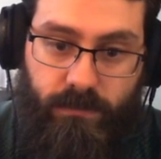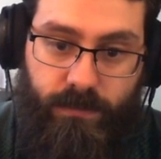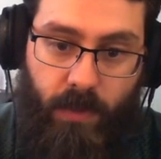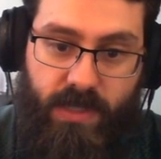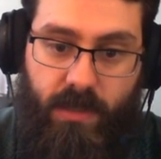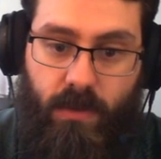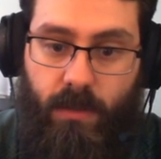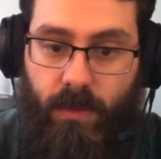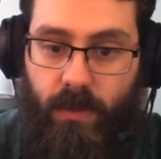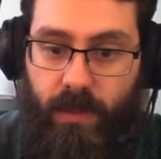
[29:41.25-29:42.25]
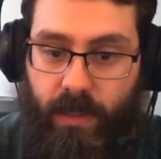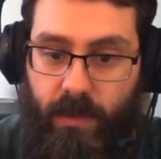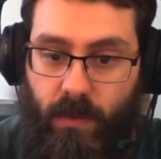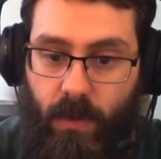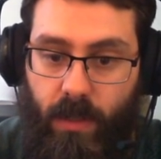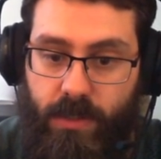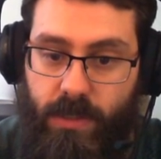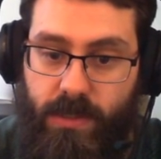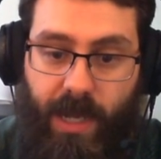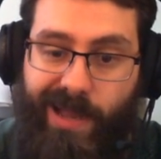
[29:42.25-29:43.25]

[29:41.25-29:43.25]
post at normal, and ignore auctions.